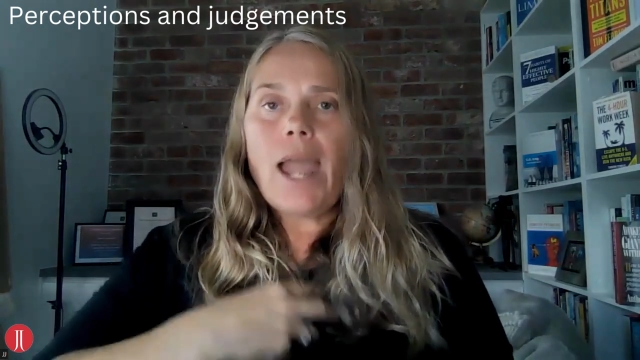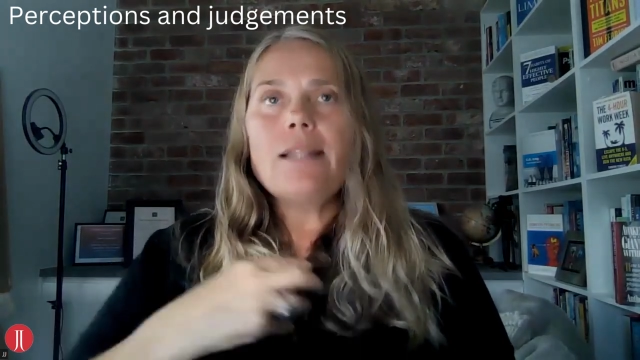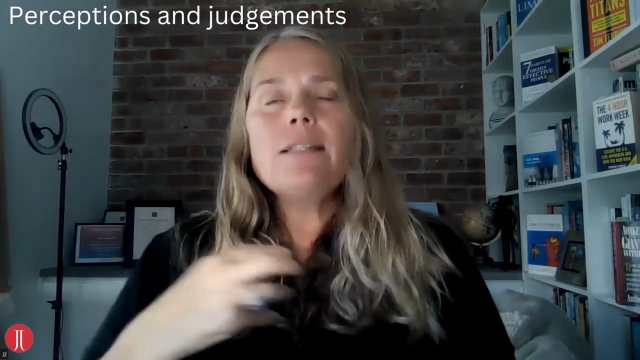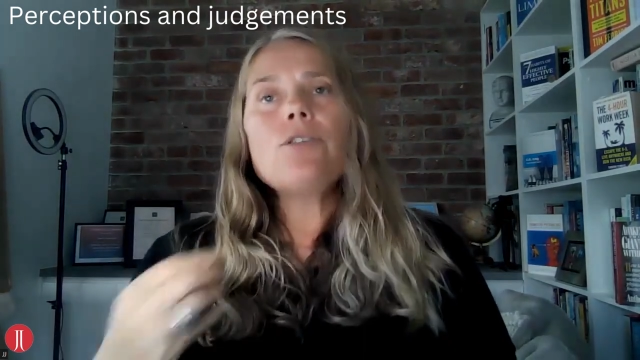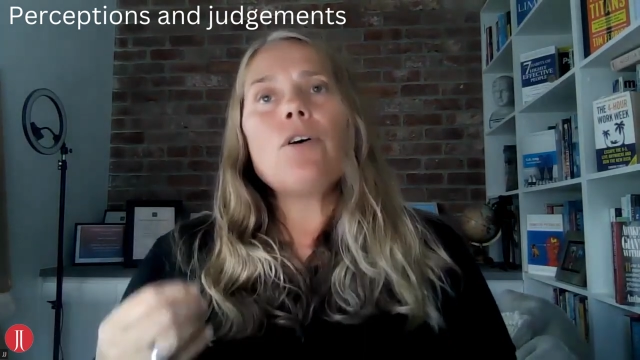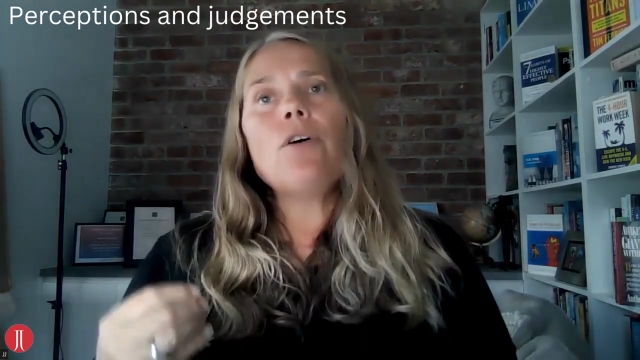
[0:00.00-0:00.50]

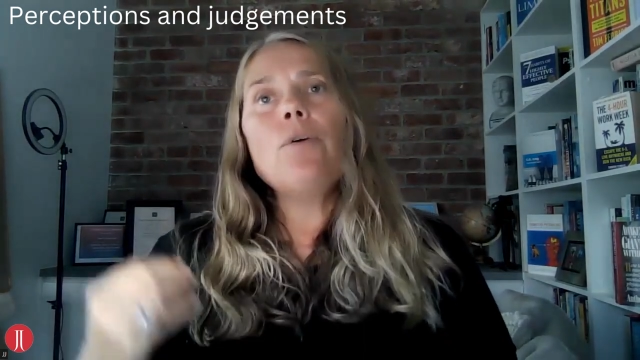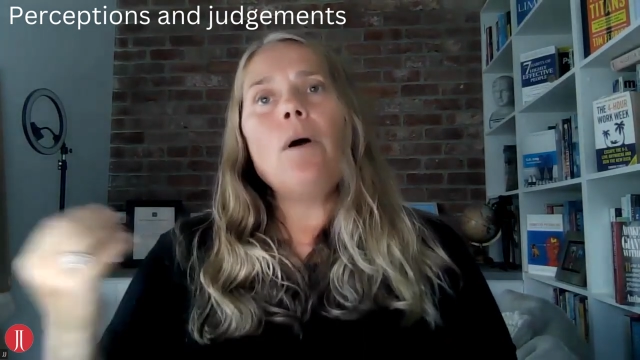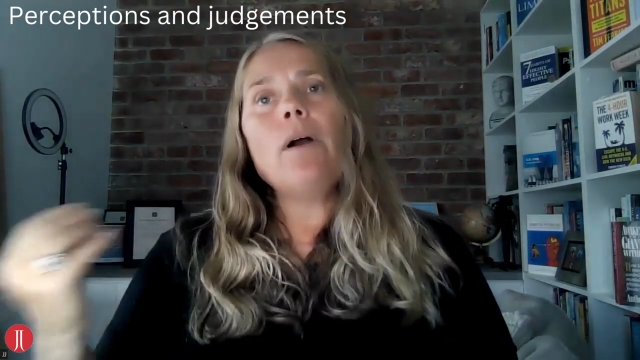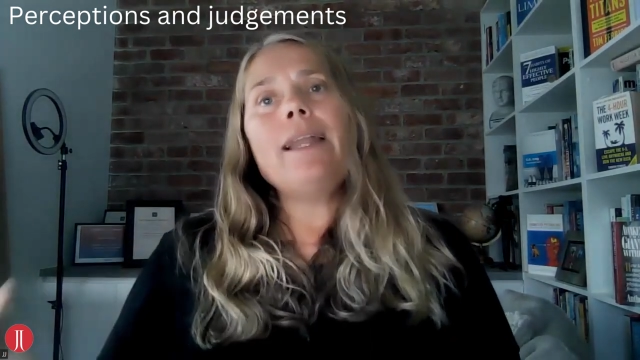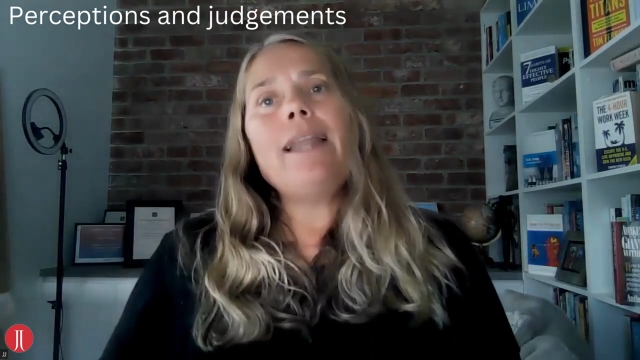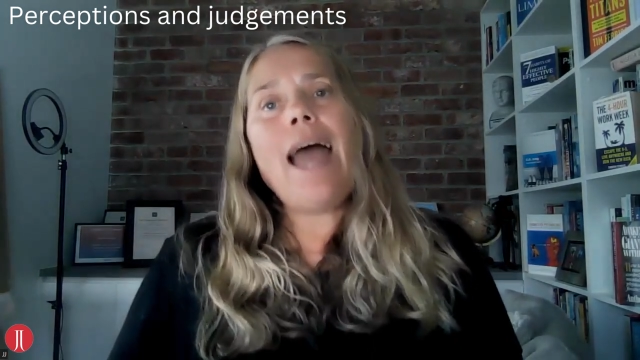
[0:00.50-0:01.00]
and so
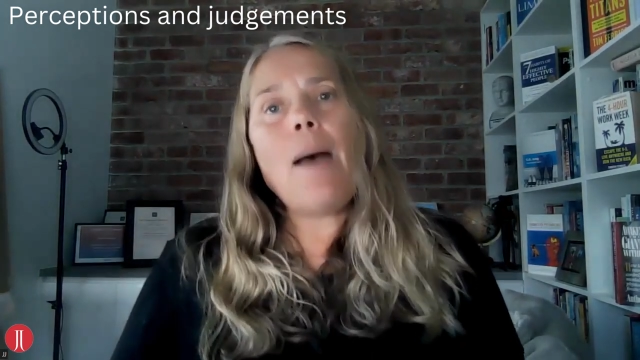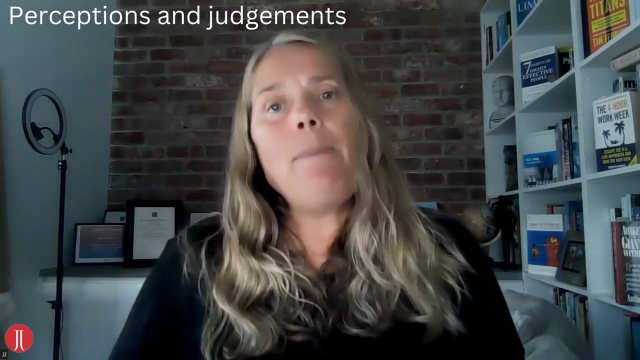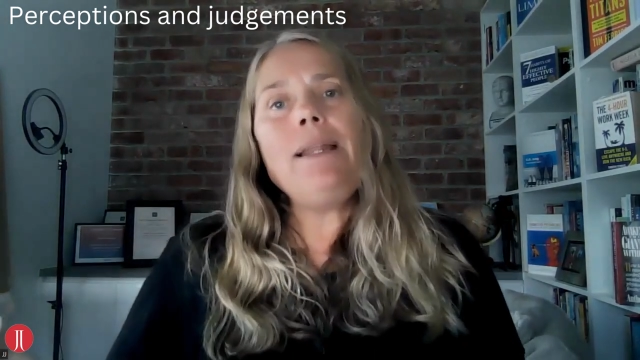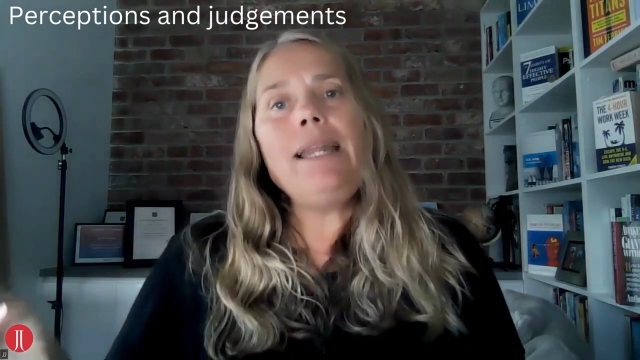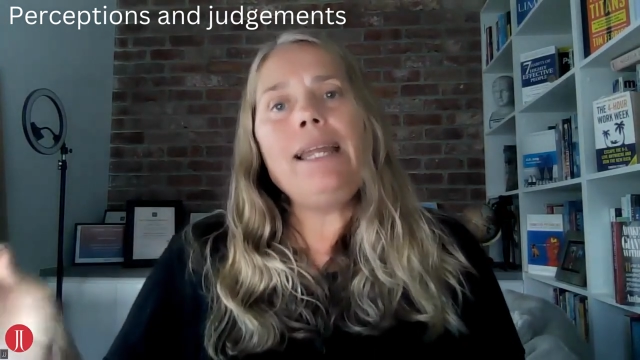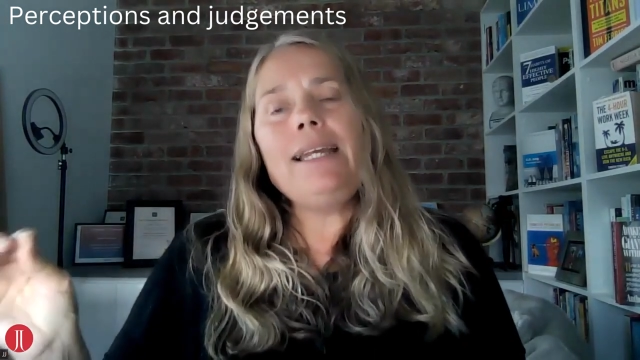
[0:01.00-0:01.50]
what can
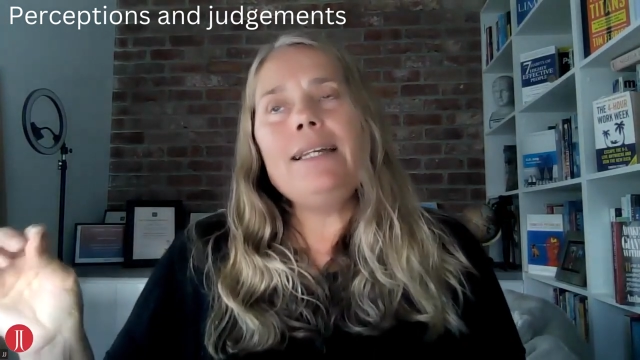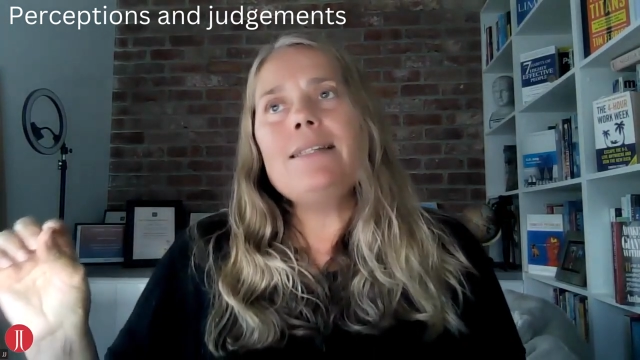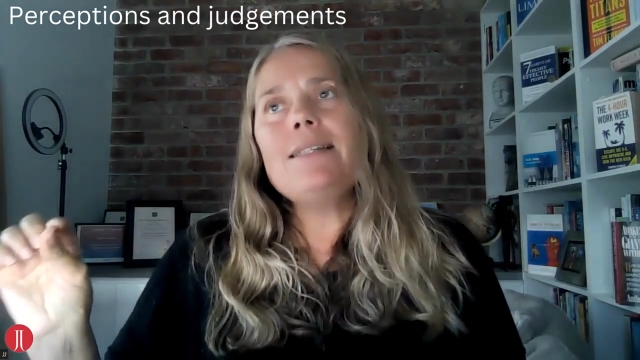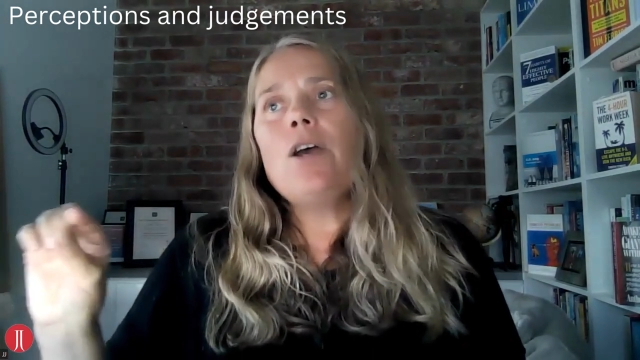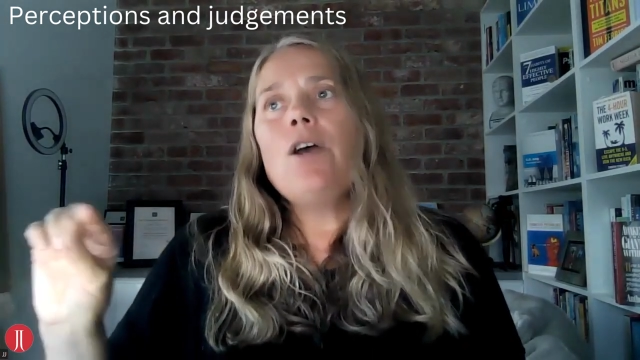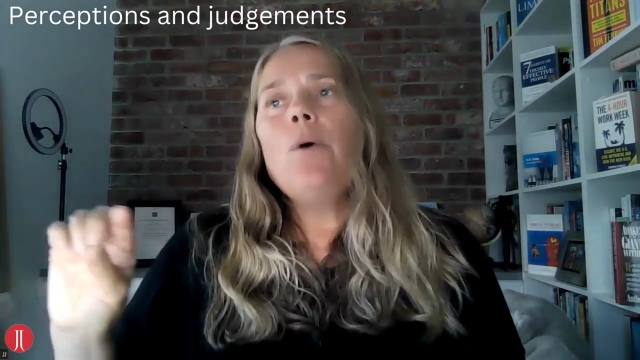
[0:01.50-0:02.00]
happen is